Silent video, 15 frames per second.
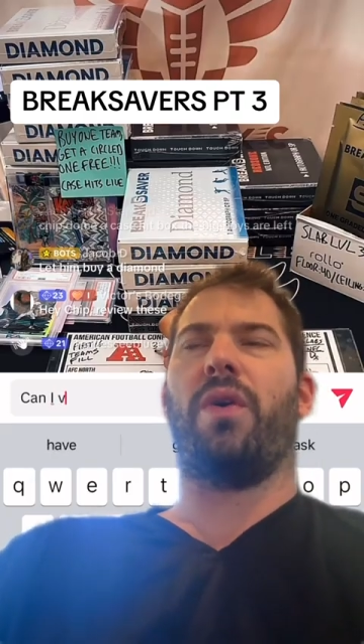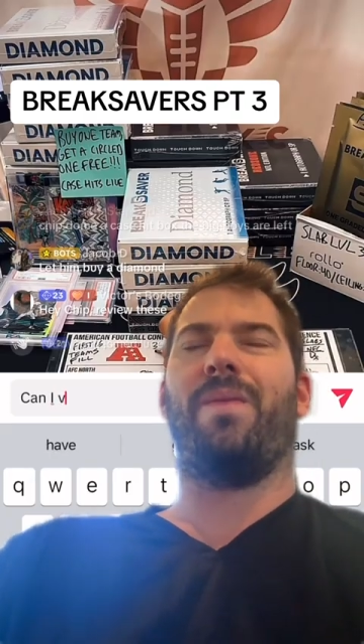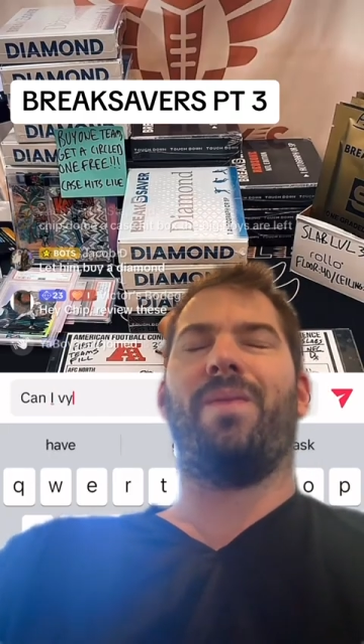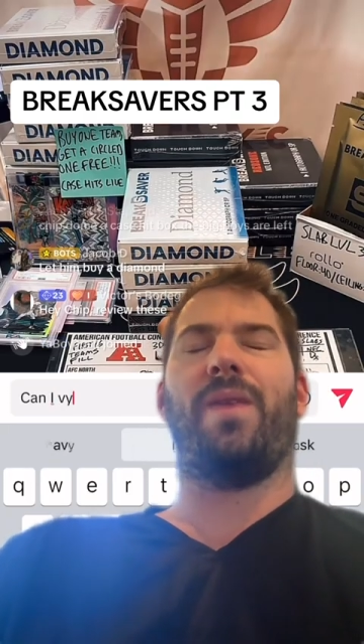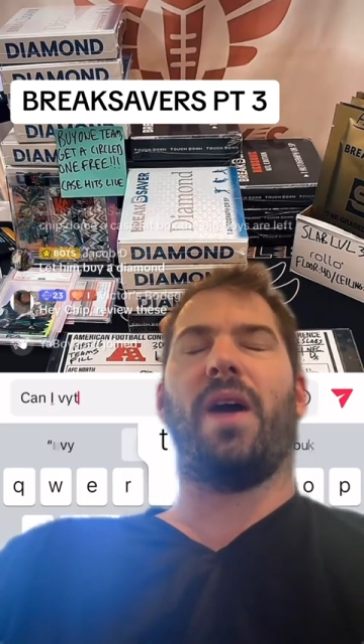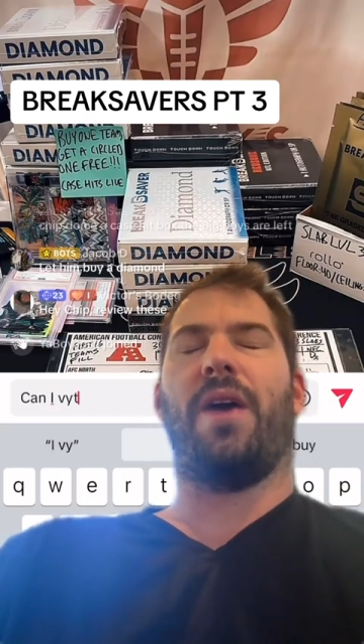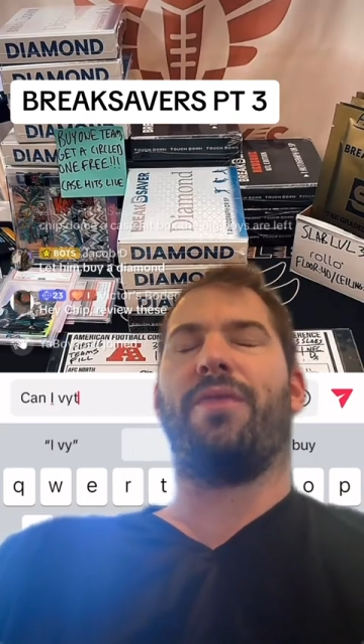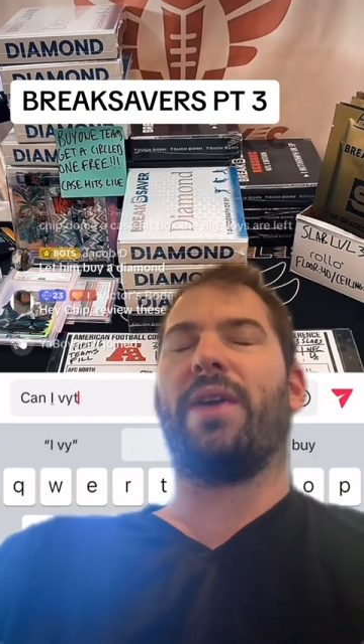
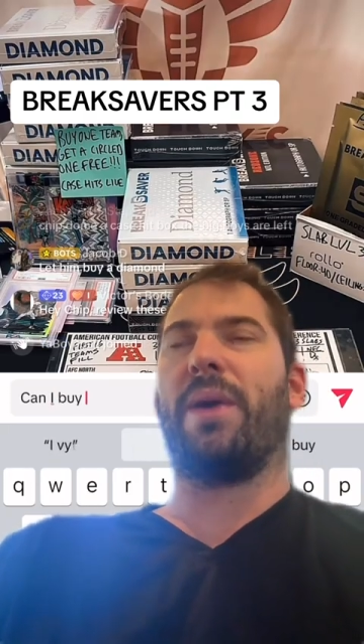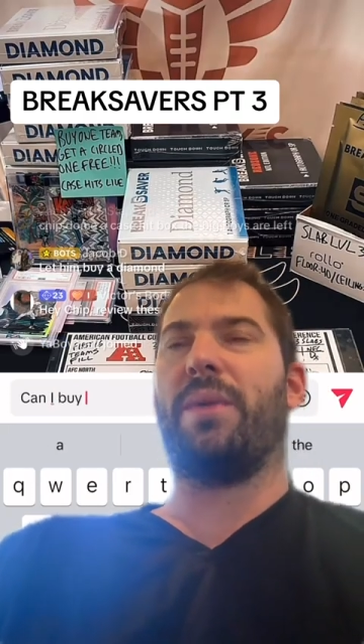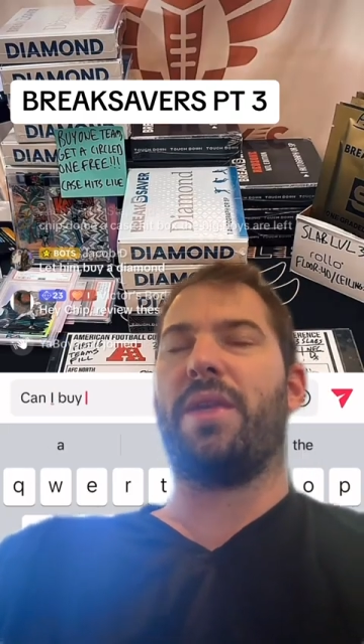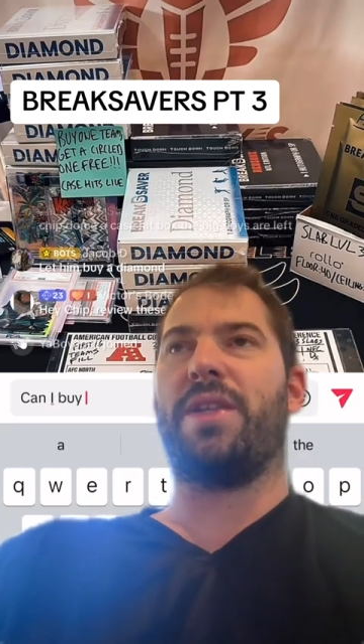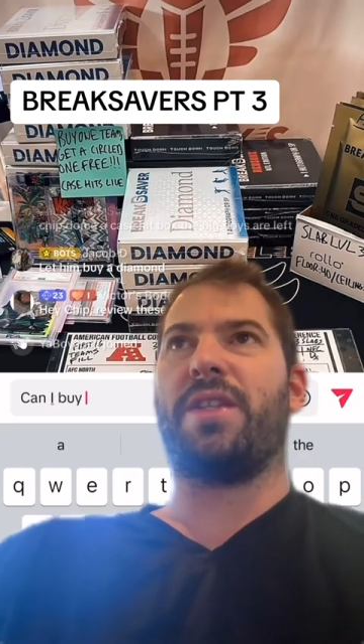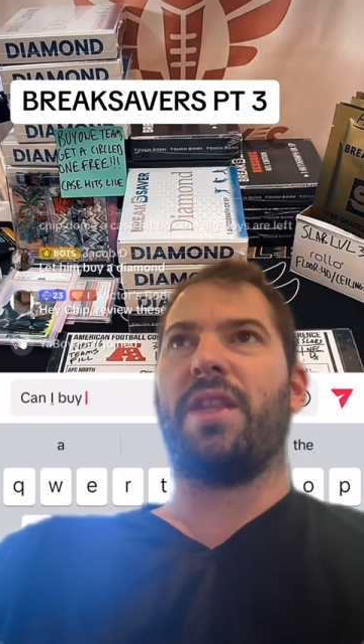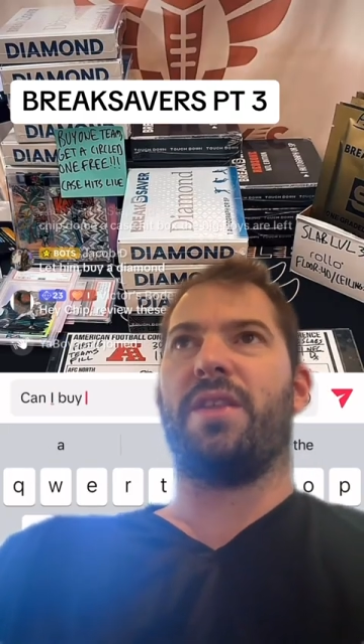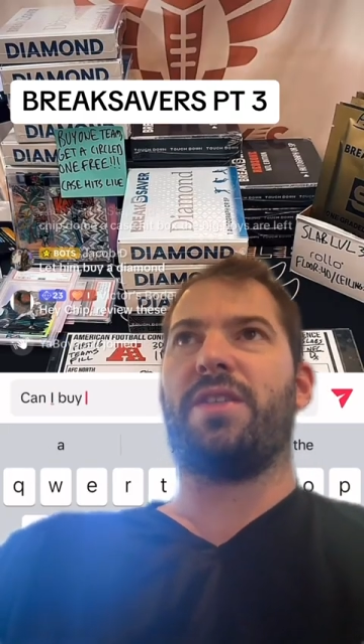I forget what
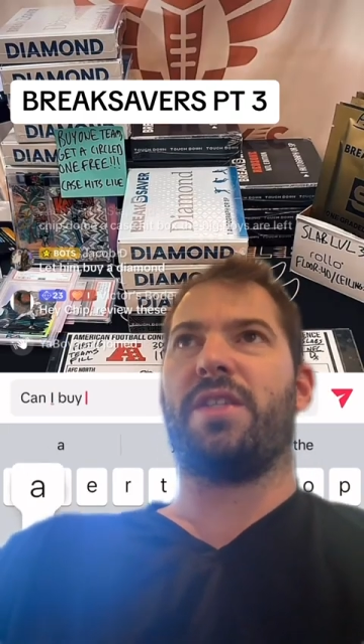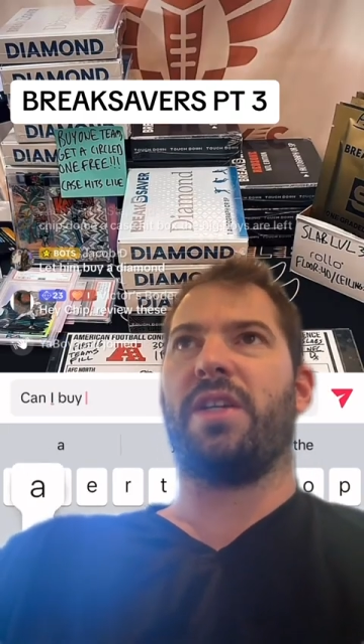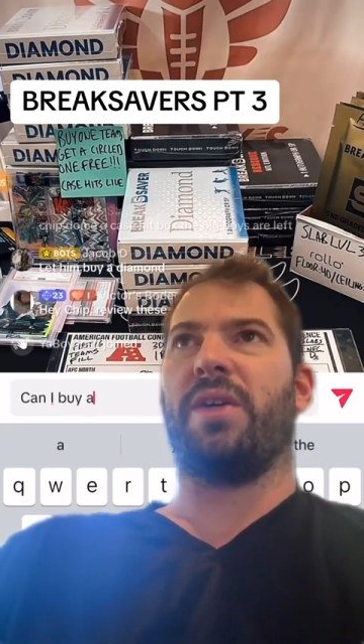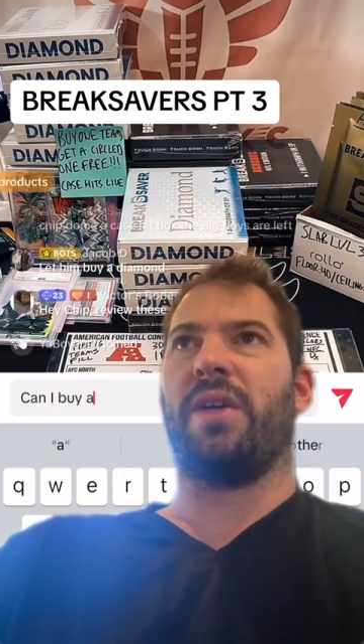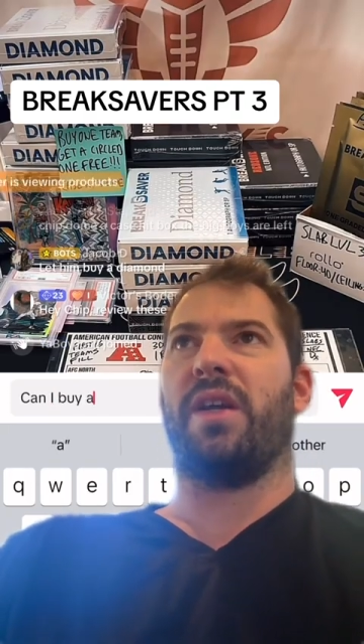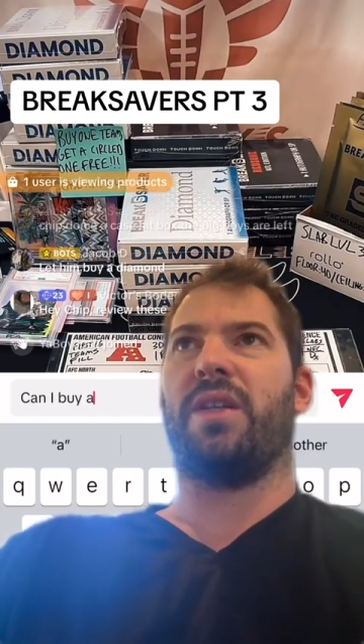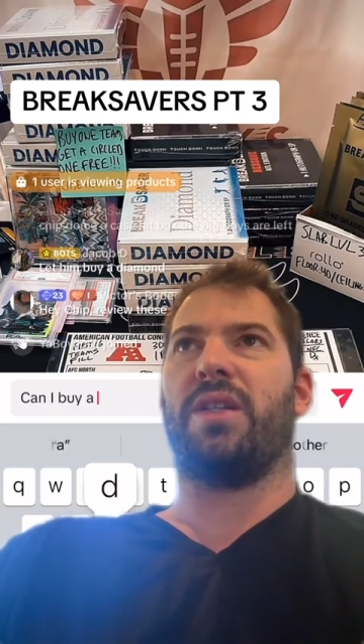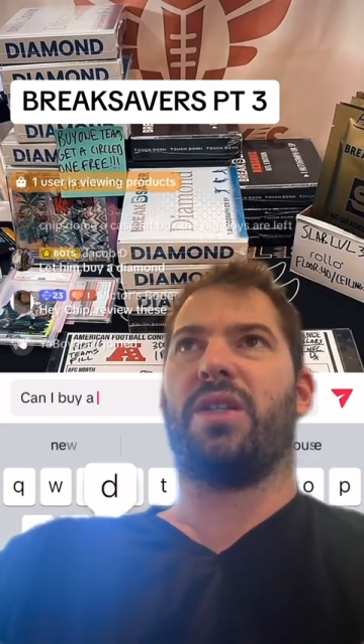they said the
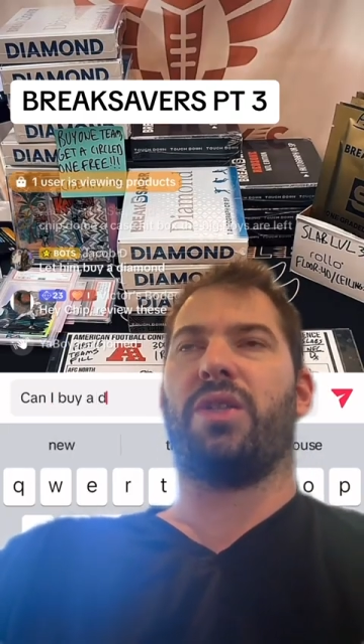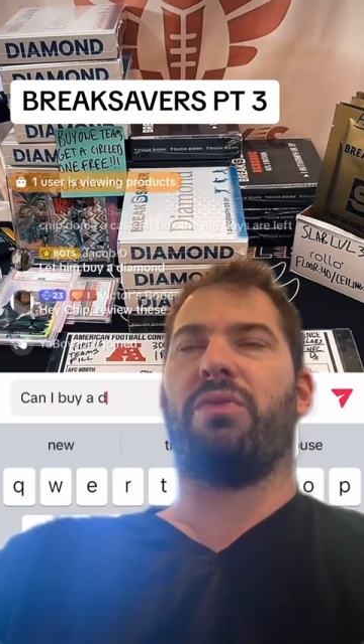ceiling is.